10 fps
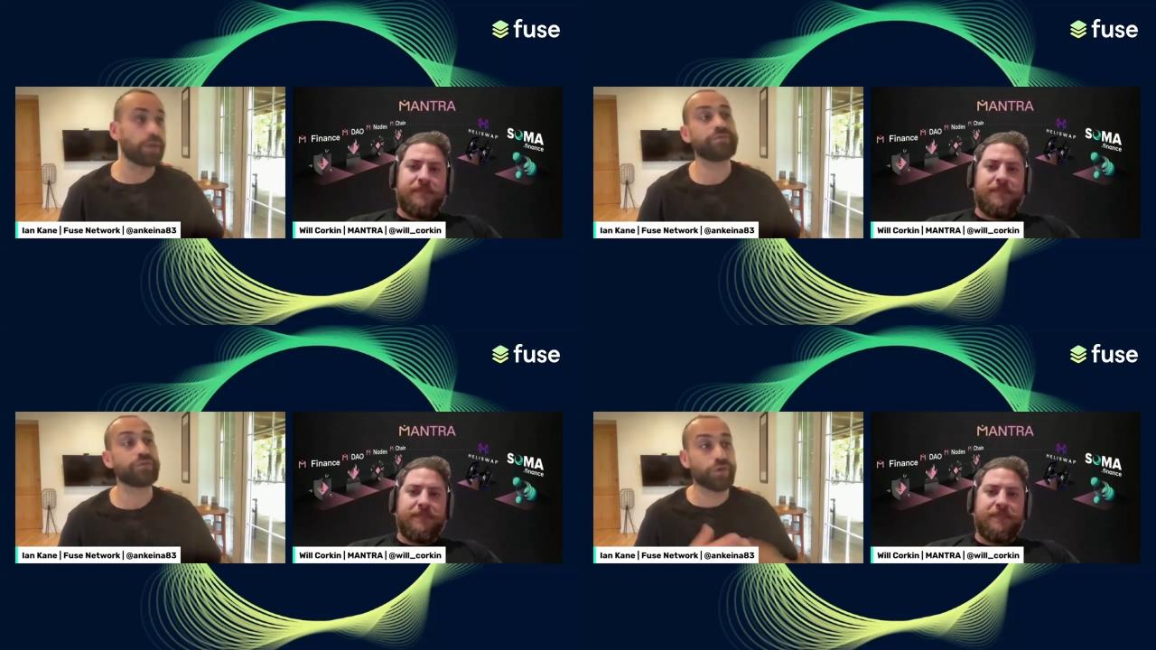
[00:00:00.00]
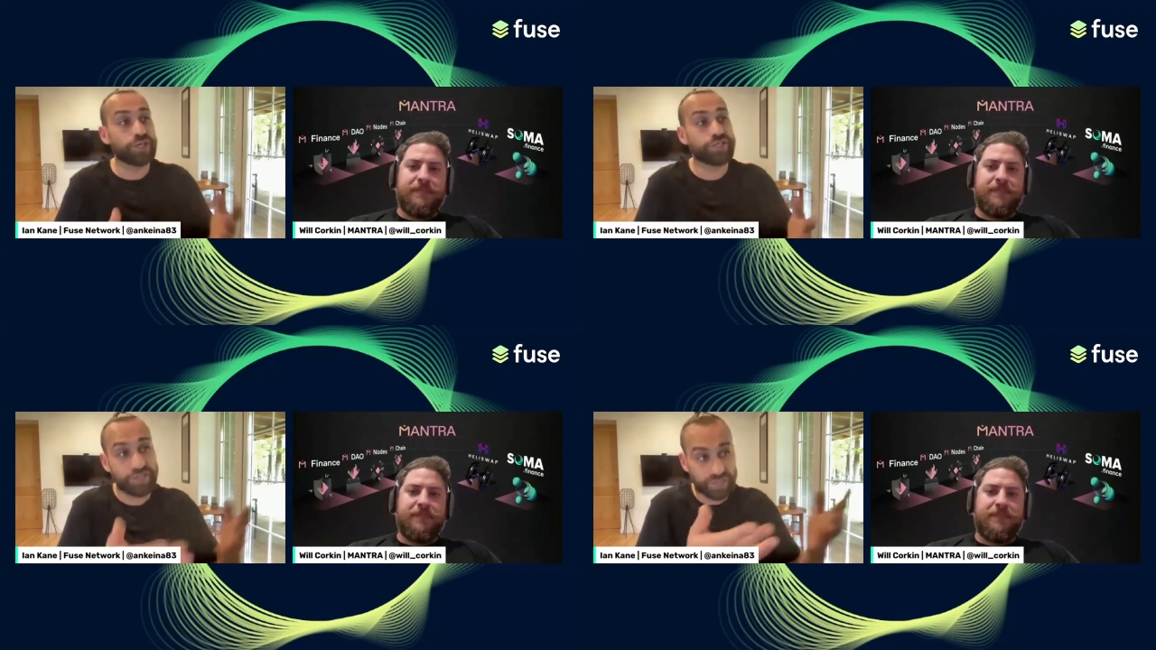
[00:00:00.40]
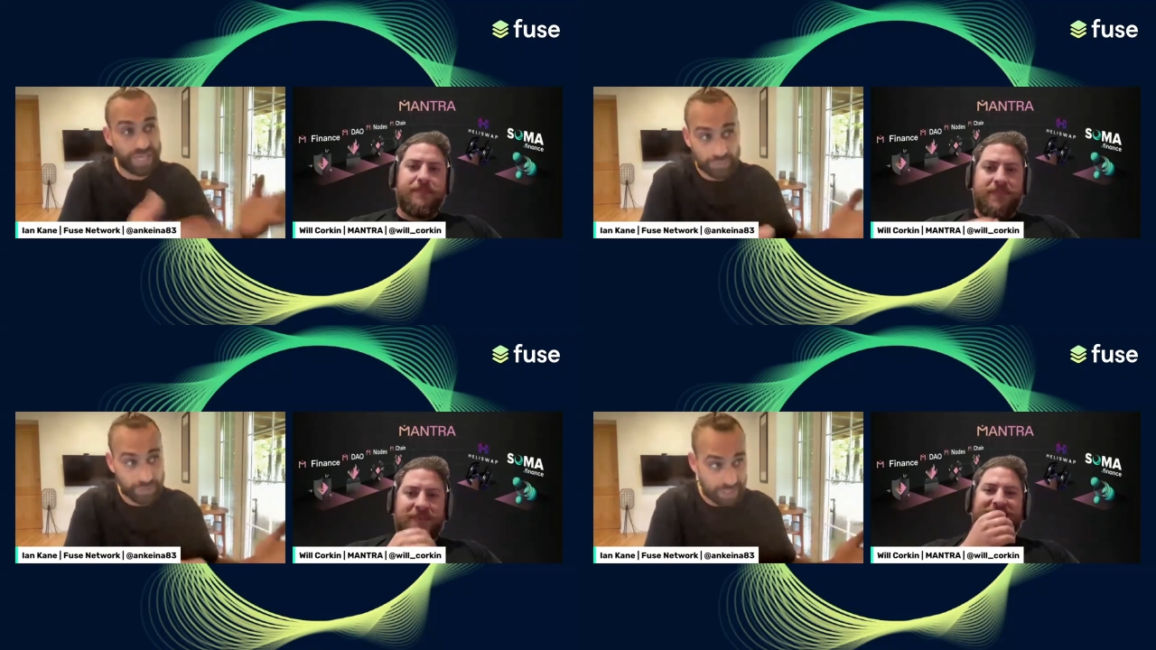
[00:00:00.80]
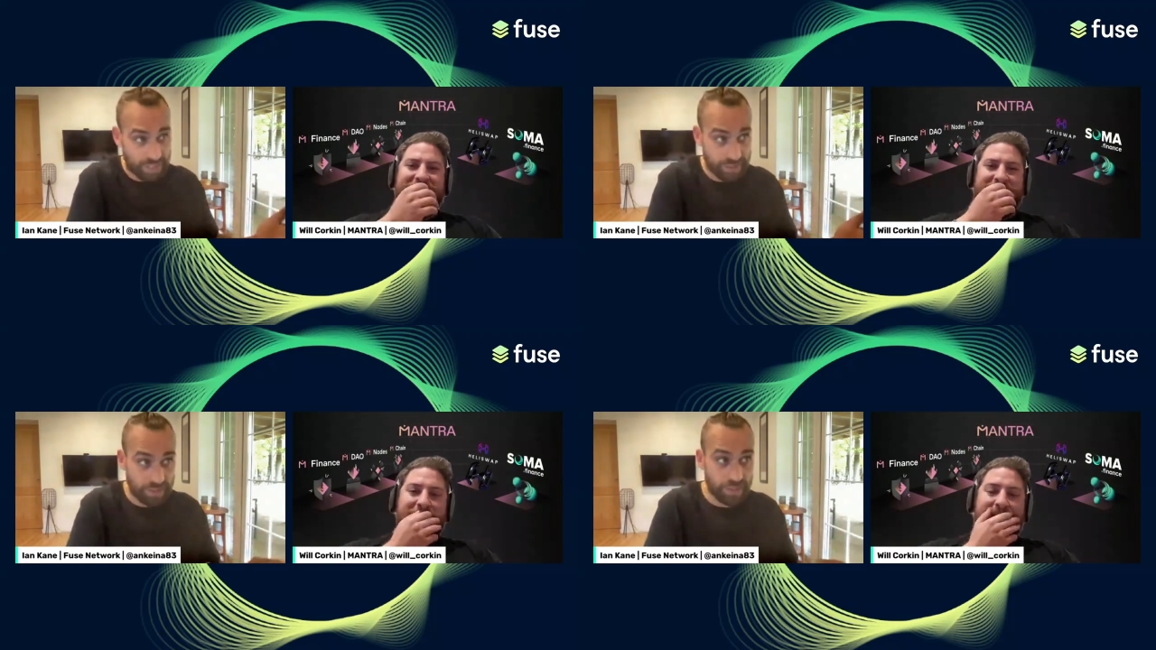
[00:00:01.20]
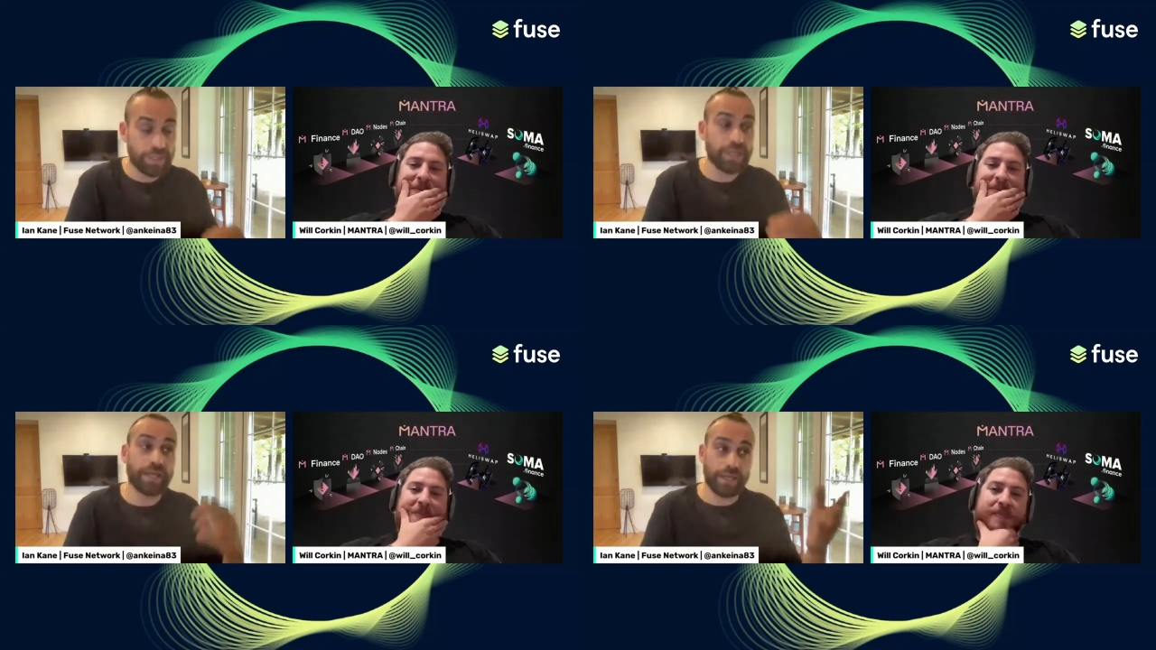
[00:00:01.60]
Speaker 1: I mean, for us, as we said,
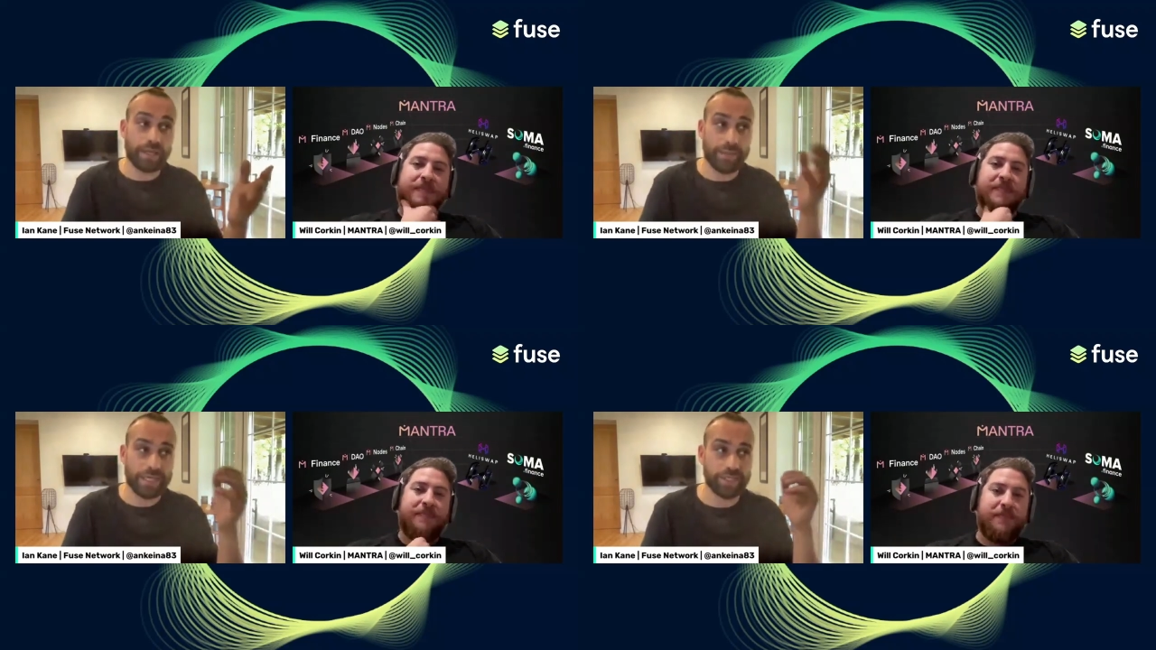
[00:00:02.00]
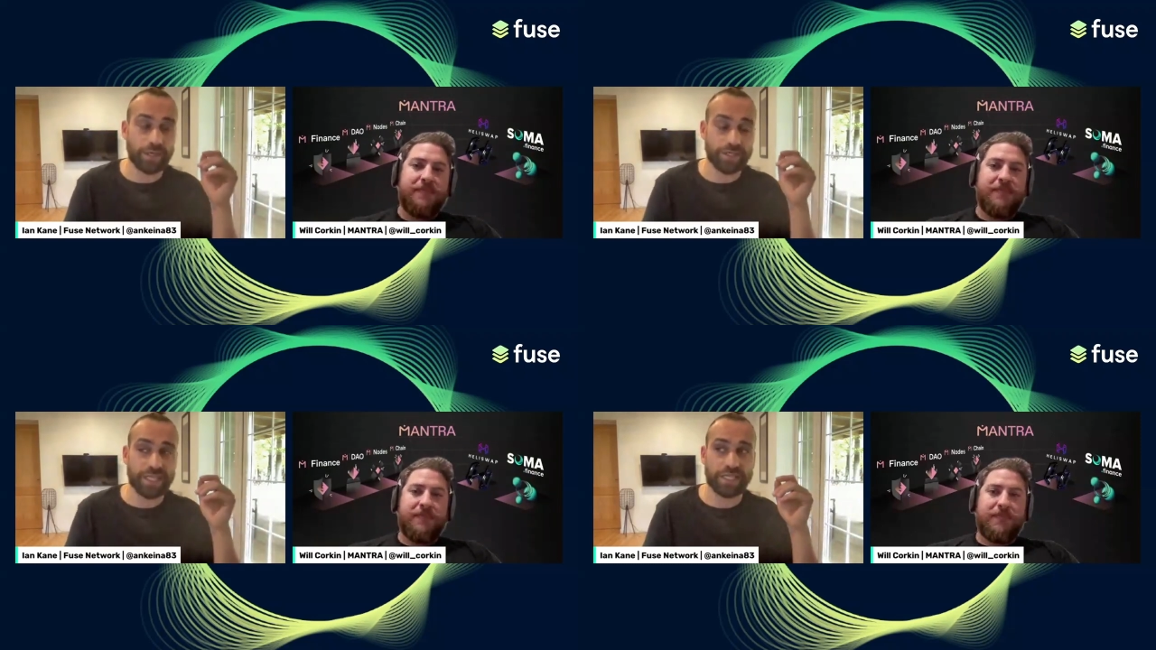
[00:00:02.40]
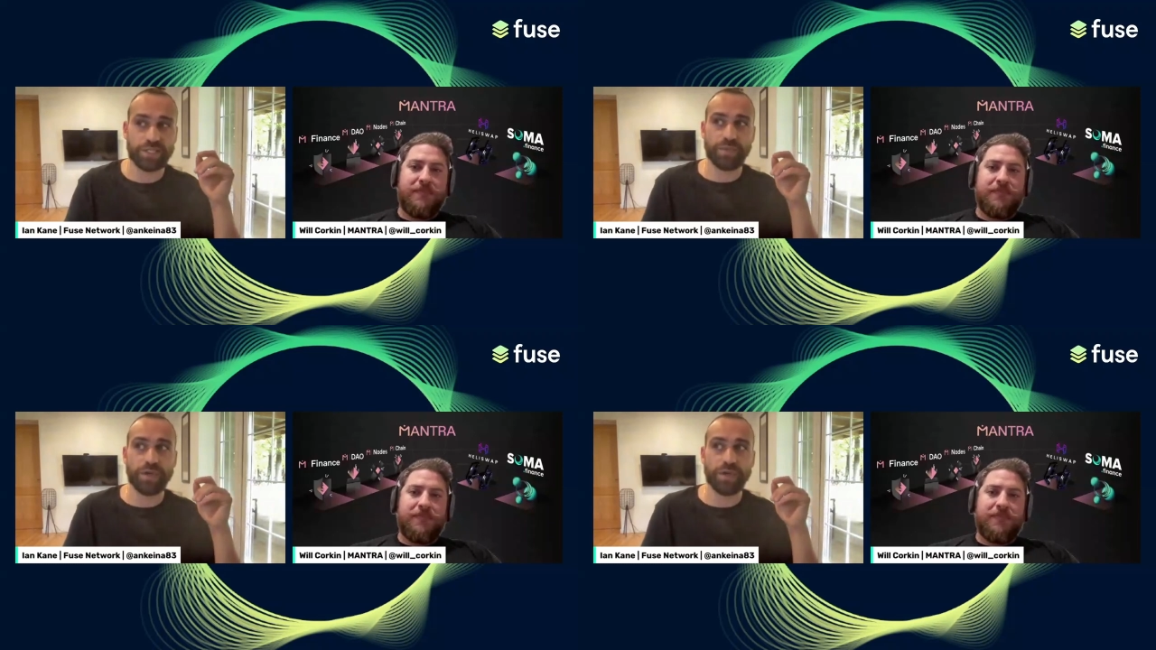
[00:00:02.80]
yeah, it makes a lot of sense.